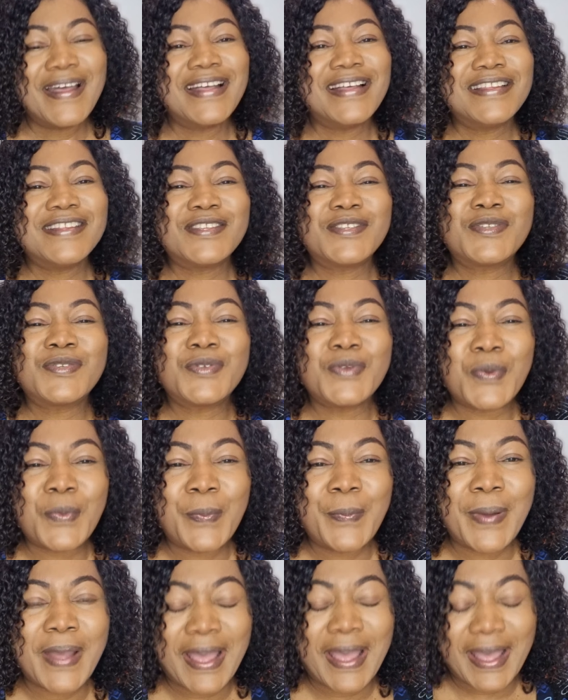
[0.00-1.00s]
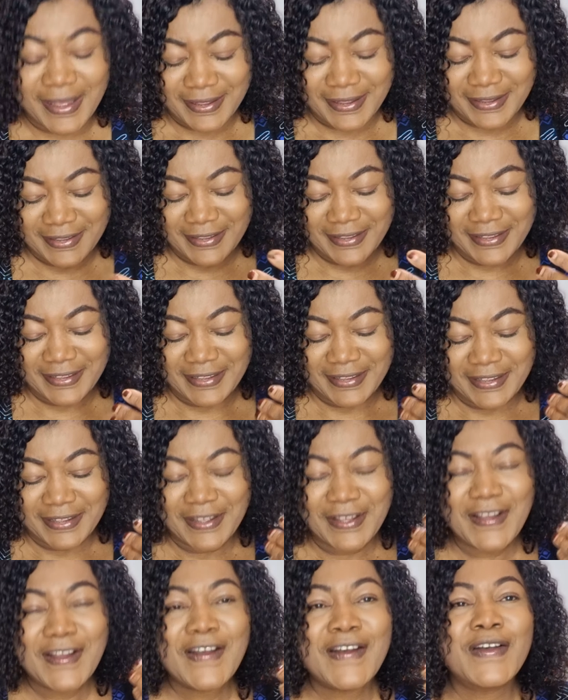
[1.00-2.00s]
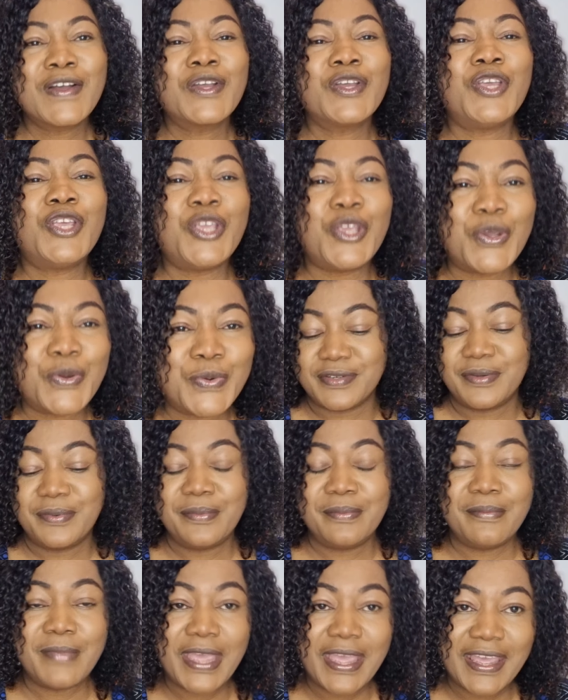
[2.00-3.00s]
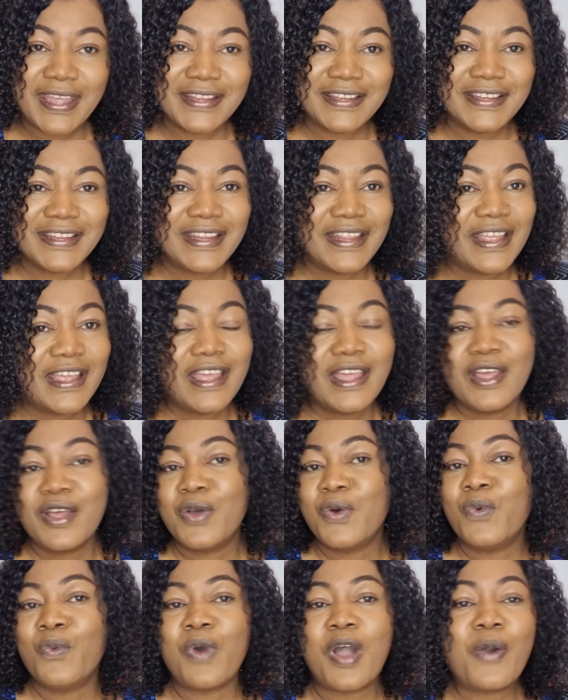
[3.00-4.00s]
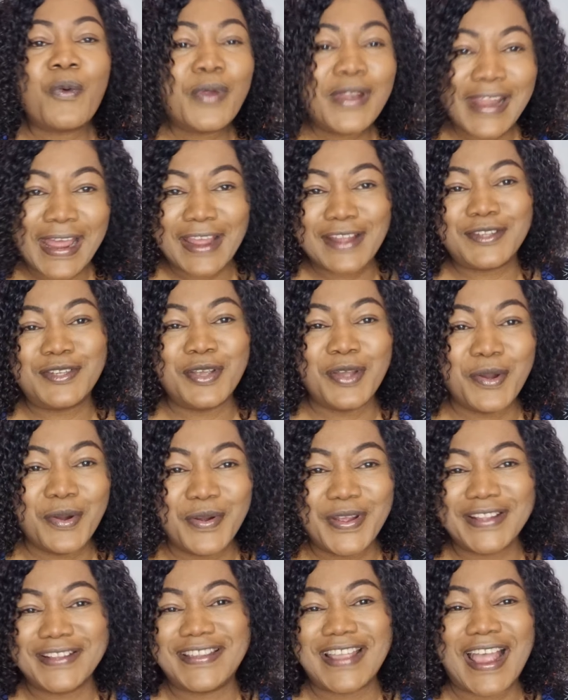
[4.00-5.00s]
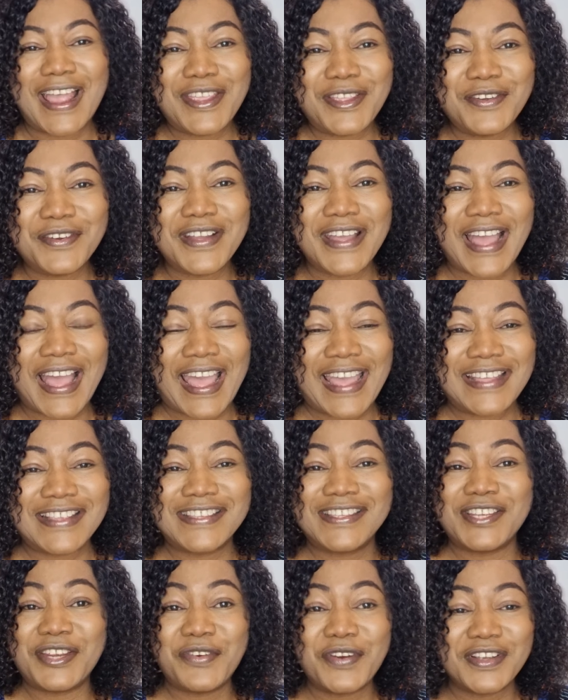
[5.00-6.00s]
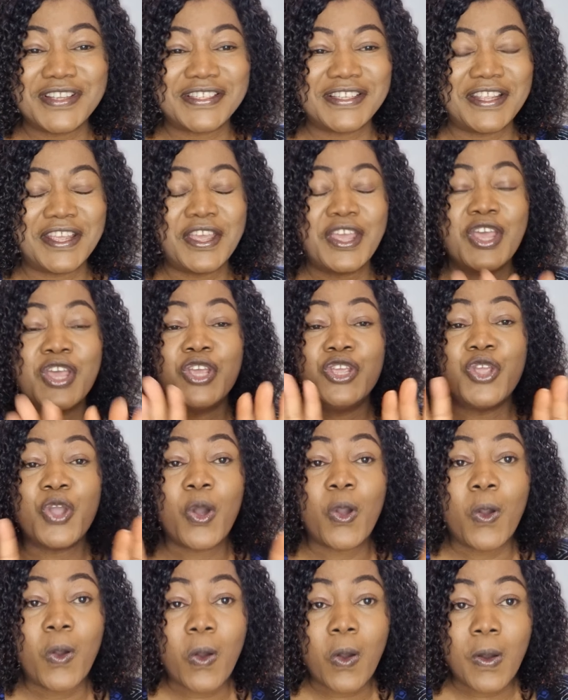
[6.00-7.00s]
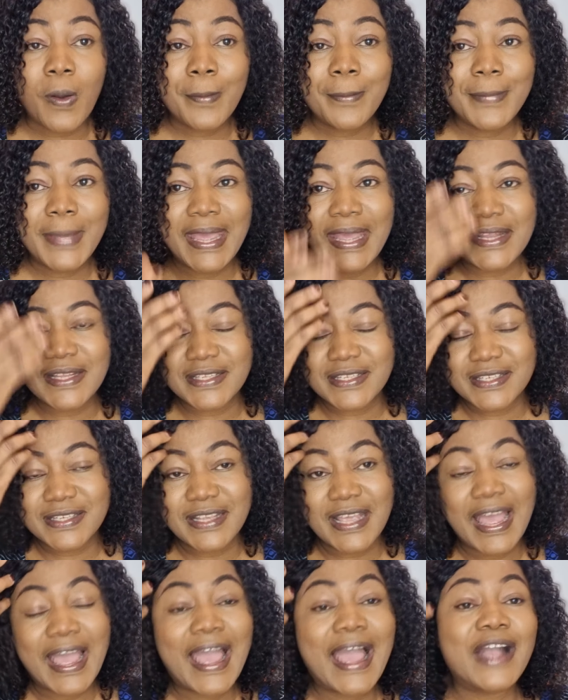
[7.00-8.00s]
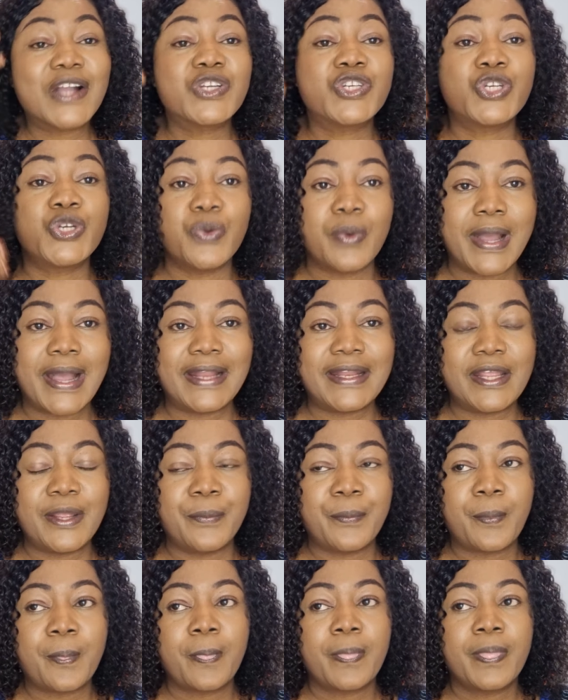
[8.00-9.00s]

Super cute. Man, what will I do without you guys? Seriously, your comments actually